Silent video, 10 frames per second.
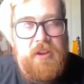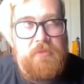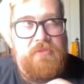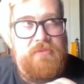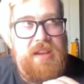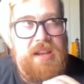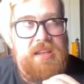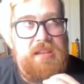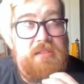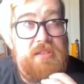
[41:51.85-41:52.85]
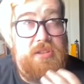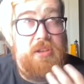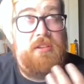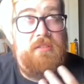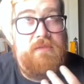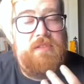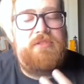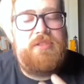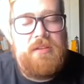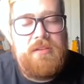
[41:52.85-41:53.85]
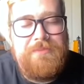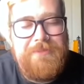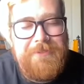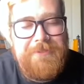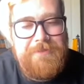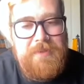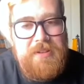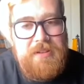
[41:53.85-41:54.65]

No one really deserves your time. You know what I mean?